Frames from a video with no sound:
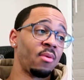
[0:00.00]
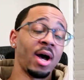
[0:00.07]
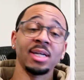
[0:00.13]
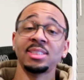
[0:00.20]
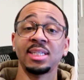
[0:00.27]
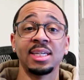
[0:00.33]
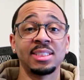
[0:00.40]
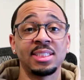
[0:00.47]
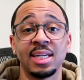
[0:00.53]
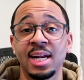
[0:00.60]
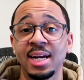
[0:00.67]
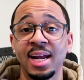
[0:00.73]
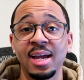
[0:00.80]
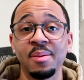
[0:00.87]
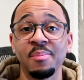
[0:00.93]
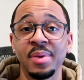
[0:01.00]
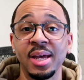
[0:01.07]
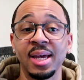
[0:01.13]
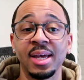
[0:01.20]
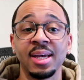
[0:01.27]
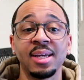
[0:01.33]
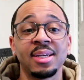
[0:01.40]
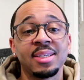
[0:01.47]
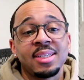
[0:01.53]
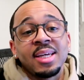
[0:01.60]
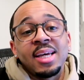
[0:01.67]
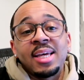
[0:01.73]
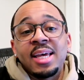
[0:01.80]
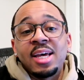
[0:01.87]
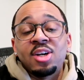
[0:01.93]
watch that shit at night, man.
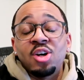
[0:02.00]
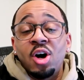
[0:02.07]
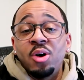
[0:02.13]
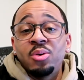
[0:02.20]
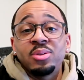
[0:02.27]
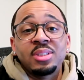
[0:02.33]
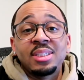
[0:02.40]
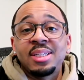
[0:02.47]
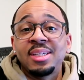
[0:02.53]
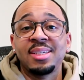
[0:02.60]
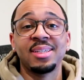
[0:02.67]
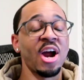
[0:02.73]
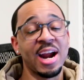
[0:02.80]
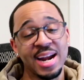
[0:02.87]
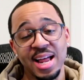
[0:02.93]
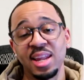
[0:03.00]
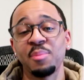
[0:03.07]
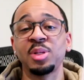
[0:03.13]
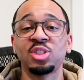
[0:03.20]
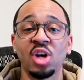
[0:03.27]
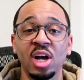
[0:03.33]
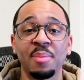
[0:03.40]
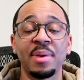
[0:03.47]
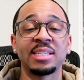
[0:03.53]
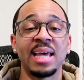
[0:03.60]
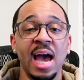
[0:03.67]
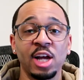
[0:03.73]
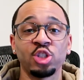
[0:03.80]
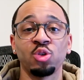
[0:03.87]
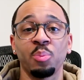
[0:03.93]
Get cozy. All right, now let me talk about the
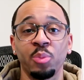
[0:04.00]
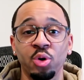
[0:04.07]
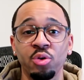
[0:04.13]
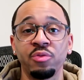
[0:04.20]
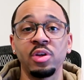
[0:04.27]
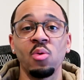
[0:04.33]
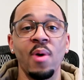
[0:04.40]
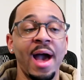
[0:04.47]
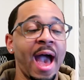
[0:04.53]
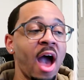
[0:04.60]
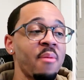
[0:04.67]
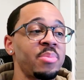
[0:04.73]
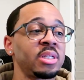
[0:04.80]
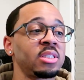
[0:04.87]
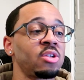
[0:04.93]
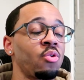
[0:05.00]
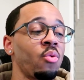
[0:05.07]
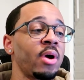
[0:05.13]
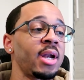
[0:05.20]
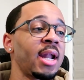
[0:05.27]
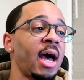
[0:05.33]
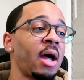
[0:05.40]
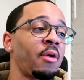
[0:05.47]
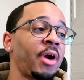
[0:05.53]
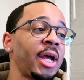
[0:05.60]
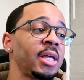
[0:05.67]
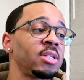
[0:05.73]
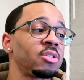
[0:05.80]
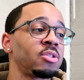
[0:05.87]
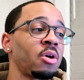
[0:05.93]
actual movie, what happens and whatnot,
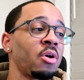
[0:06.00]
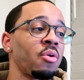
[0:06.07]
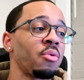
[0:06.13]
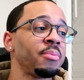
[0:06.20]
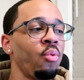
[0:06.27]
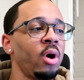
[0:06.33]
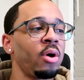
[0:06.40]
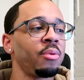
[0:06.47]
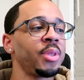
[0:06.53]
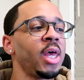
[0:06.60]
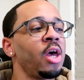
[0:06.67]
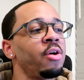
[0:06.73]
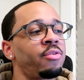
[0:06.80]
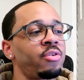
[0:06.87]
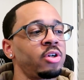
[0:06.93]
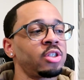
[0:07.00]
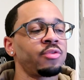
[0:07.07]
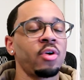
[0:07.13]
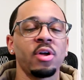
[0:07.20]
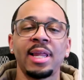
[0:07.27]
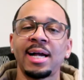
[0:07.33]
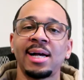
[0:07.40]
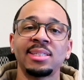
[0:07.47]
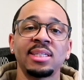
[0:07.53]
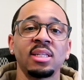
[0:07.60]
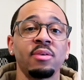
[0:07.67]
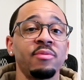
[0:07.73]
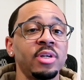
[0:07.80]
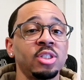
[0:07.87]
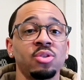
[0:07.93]
right? So, well, first of all, like I said,
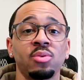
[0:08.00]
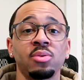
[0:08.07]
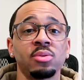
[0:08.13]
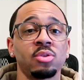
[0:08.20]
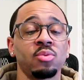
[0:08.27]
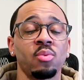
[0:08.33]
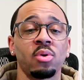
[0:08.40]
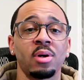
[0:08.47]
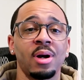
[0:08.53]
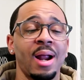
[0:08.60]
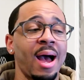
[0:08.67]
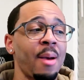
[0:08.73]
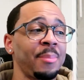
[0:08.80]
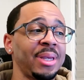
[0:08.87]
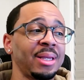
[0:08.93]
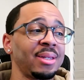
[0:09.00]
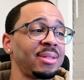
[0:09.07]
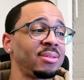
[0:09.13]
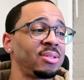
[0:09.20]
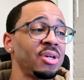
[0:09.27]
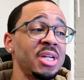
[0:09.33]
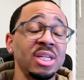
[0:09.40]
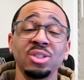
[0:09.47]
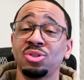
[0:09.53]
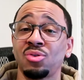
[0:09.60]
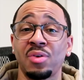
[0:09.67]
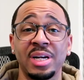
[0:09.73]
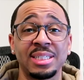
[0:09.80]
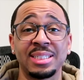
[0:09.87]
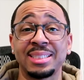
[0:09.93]
the visuals were, I mean, goodness
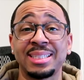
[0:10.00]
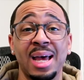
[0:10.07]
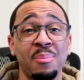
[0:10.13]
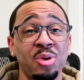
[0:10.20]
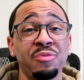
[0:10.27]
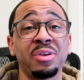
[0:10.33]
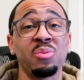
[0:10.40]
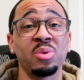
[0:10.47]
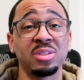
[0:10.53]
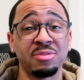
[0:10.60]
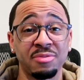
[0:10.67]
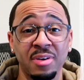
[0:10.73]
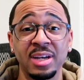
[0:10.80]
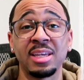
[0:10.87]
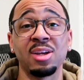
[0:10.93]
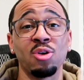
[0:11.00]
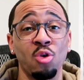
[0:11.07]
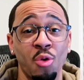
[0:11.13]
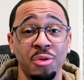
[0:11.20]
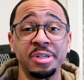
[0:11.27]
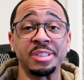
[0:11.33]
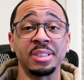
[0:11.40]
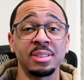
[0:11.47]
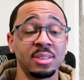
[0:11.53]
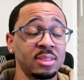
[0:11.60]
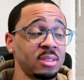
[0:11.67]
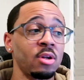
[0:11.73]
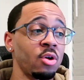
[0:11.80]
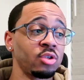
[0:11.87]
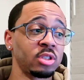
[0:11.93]
gracious. That movie was fucking
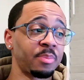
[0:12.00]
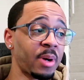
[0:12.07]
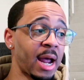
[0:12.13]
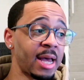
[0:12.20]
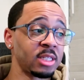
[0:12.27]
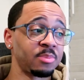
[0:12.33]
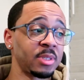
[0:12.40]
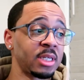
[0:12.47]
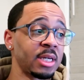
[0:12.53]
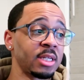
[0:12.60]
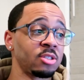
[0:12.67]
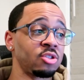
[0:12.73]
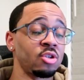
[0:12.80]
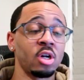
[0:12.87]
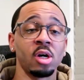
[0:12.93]
gorgeous. No surprise, because,